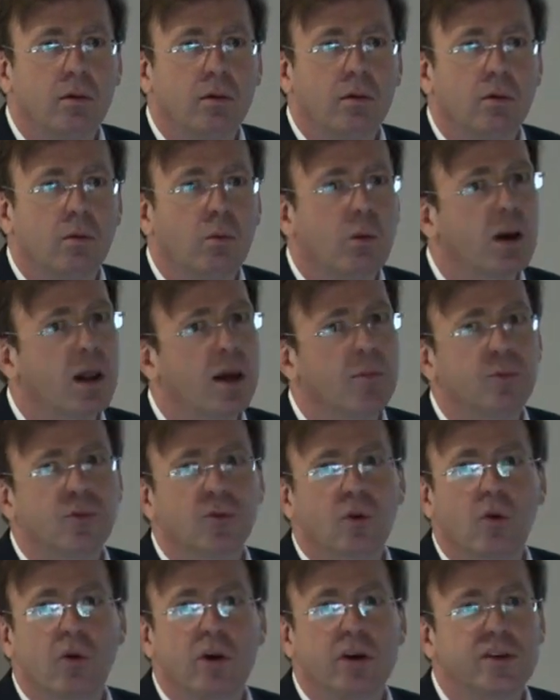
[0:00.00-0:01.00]
well, I'm
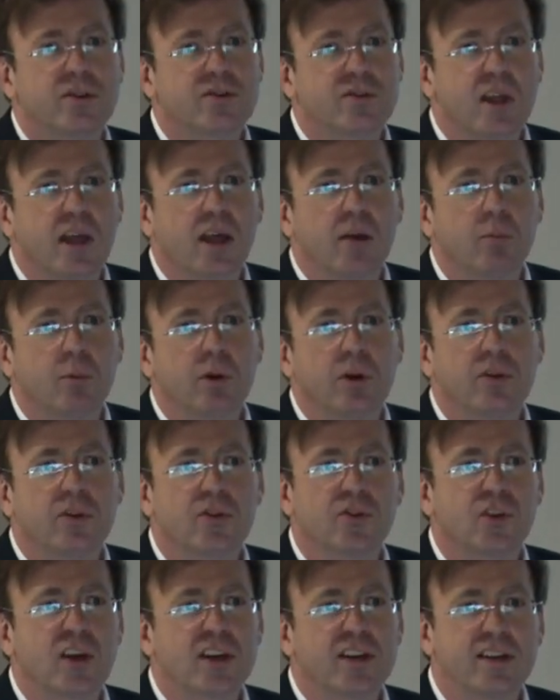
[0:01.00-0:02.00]
sorry, it doesn't help me on the
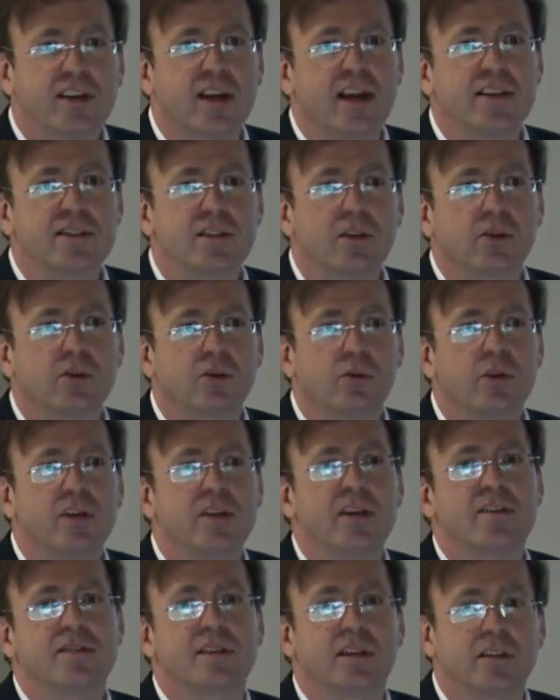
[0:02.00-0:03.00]
Saturday's lottery,
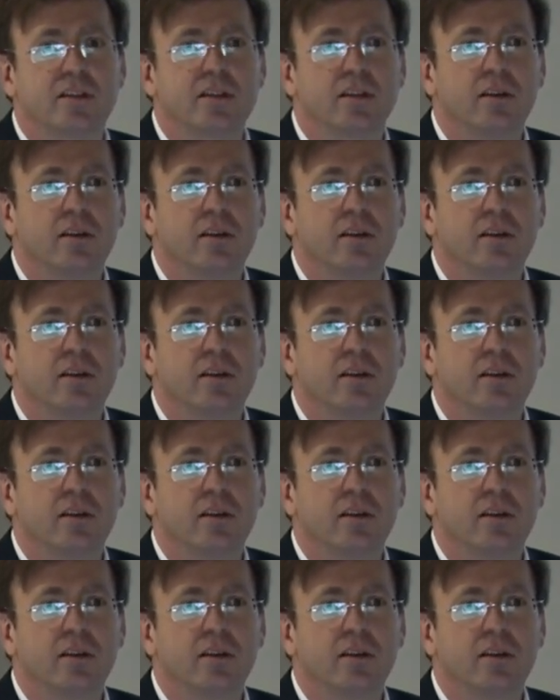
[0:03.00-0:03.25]
does it?